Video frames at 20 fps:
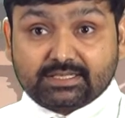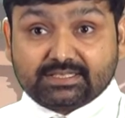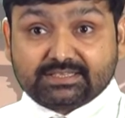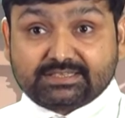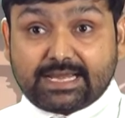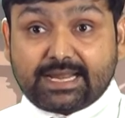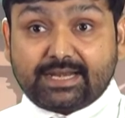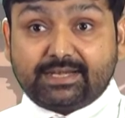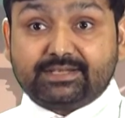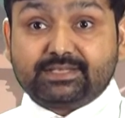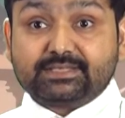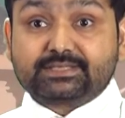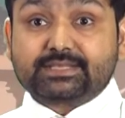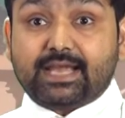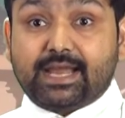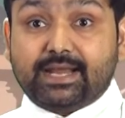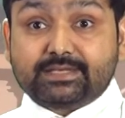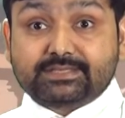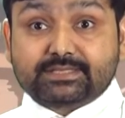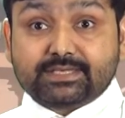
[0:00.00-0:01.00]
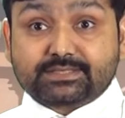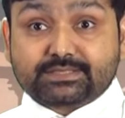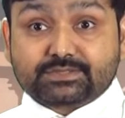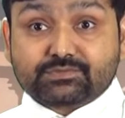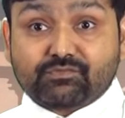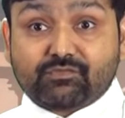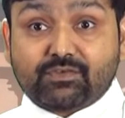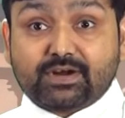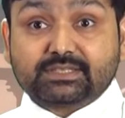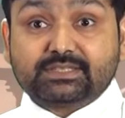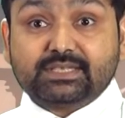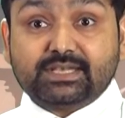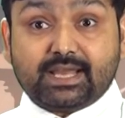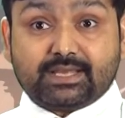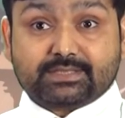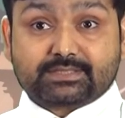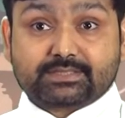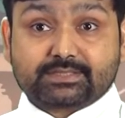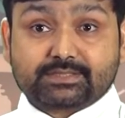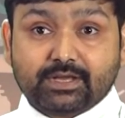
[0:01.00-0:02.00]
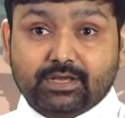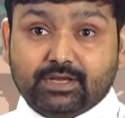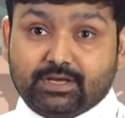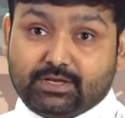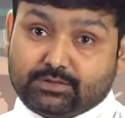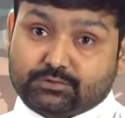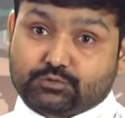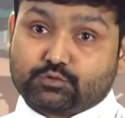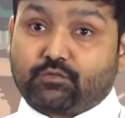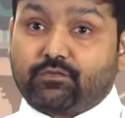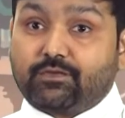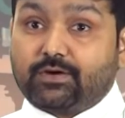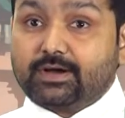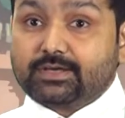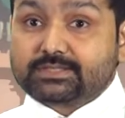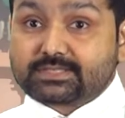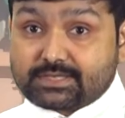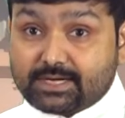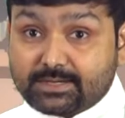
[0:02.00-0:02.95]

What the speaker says: that decides its worthiness. So first